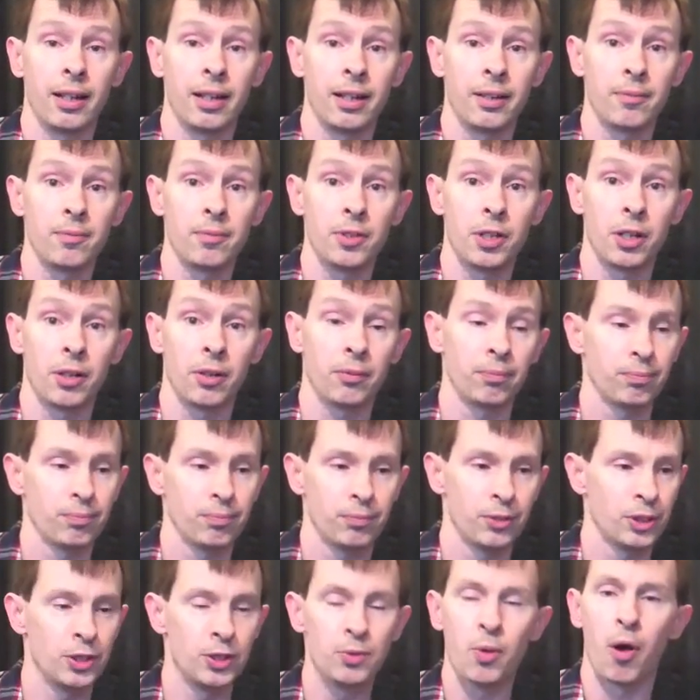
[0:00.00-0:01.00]
Um, you know,
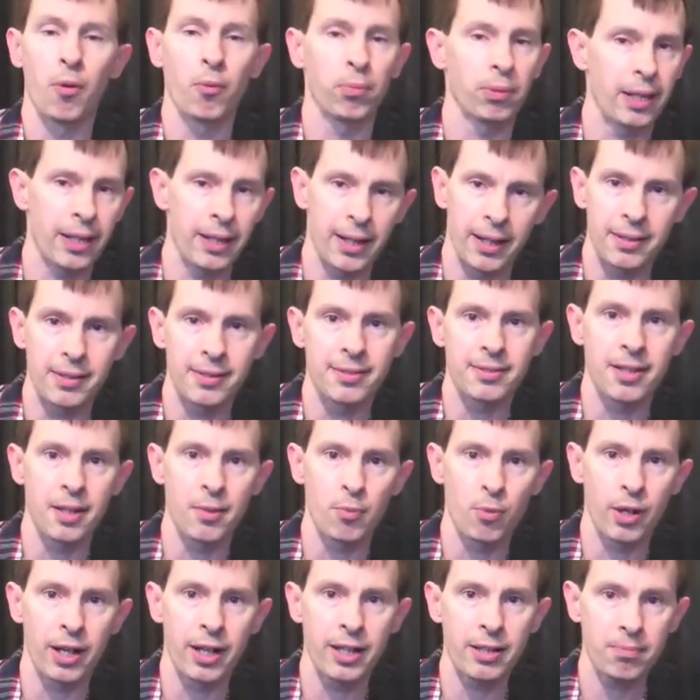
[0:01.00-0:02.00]
you won't play that the
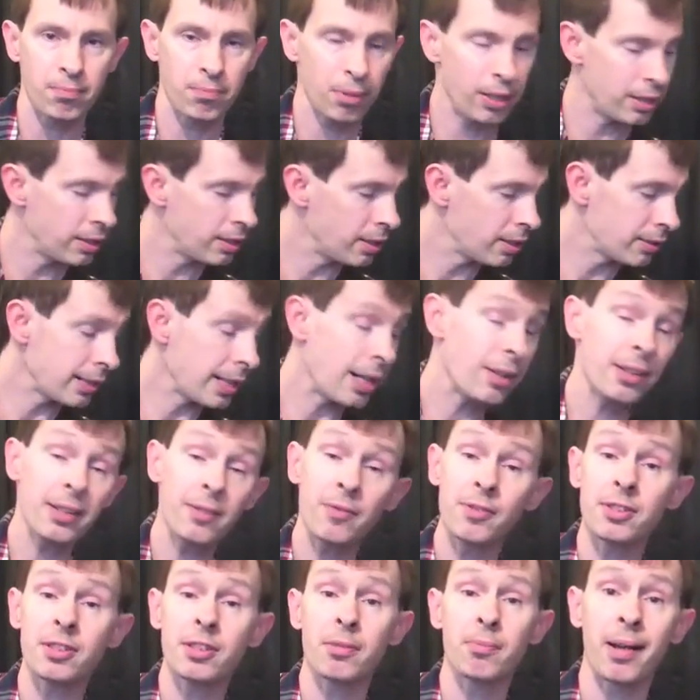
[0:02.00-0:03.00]
same way, but that'll
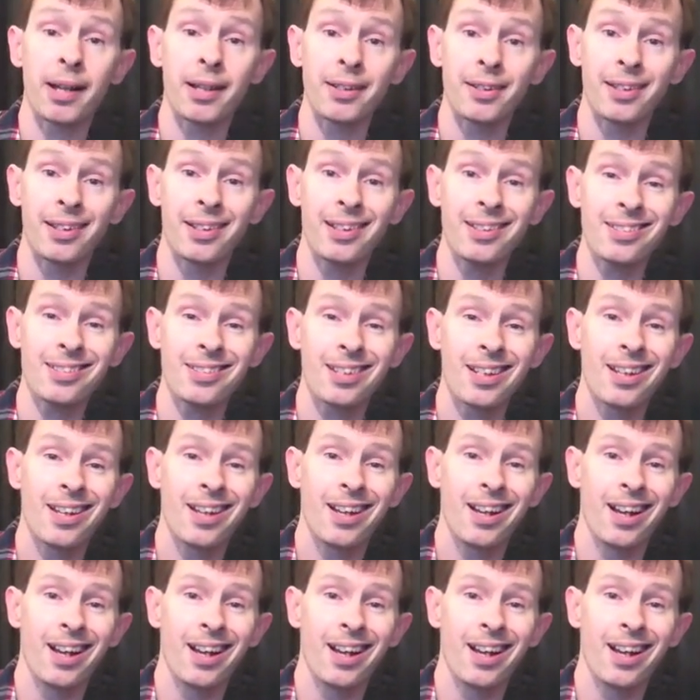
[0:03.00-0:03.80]
give you some ideas.